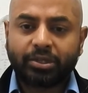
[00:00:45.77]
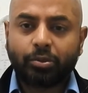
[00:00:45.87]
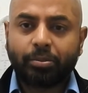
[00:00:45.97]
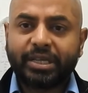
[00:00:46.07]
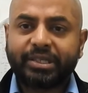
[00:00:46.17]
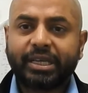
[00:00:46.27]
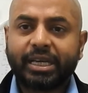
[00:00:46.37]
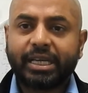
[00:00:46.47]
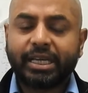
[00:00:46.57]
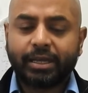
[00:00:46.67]
So
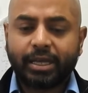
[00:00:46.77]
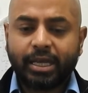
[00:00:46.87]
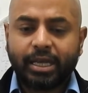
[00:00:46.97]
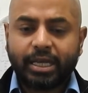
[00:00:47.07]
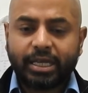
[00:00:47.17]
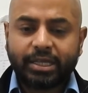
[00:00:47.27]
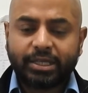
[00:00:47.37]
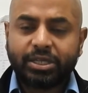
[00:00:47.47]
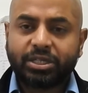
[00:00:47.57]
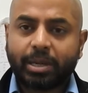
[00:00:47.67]
basically in
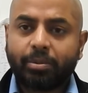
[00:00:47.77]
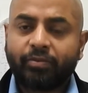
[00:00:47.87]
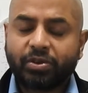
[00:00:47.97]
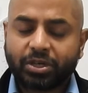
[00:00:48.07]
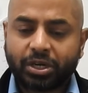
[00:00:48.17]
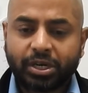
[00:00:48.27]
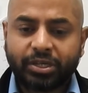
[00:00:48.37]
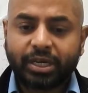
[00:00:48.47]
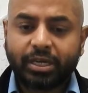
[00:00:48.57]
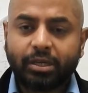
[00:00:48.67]
this type of a study
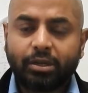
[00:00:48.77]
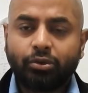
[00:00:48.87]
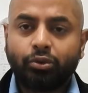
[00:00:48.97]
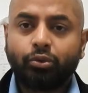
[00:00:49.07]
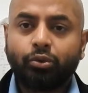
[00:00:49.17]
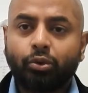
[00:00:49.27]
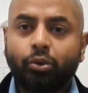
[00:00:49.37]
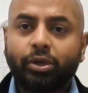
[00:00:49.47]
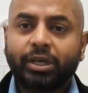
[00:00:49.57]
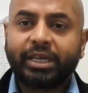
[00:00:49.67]
design you
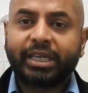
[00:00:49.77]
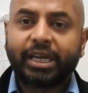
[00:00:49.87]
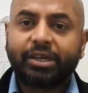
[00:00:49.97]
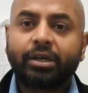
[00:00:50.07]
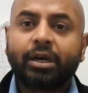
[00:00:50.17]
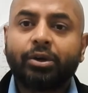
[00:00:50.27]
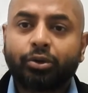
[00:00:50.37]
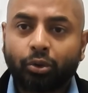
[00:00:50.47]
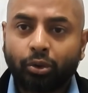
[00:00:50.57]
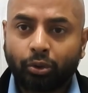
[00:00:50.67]
don't create a
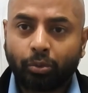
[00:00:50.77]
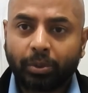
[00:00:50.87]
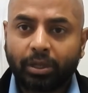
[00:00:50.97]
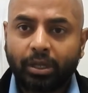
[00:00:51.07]
control group.